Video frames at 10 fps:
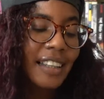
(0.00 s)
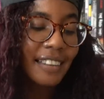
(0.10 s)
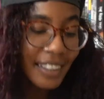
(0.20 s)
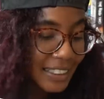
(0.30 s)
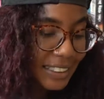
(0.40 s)

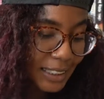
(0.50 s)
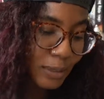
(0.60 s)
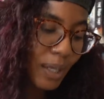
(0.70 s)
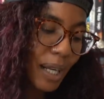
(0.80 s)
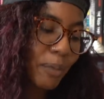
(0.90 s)
This is
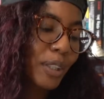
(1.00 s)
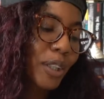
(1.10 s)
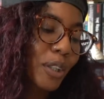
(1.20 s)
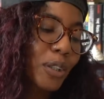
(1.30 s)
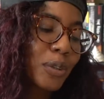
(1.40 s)
why when the
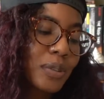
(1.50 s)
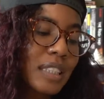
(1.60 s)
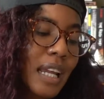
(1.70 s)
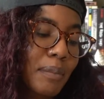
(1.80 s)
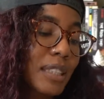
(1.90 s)
girl whose
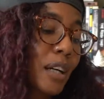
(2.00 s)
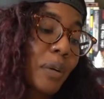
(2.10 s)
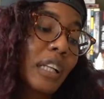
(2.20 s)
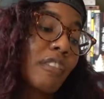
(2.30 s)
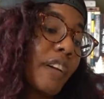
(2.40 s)
name is already